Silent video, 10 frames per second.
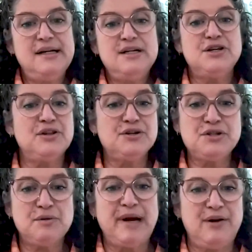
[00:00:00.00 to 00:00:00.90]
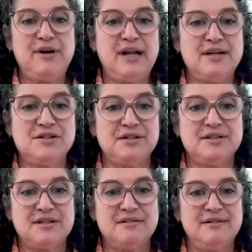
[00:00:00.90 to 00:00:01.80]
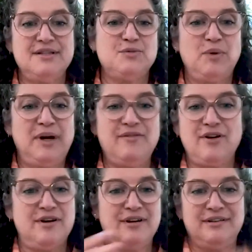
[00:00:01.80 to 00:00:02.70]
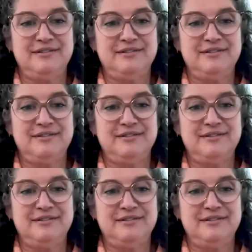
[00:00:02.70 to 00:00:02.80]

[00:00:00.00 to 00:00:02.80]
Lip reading: So those are my credentials, is whatever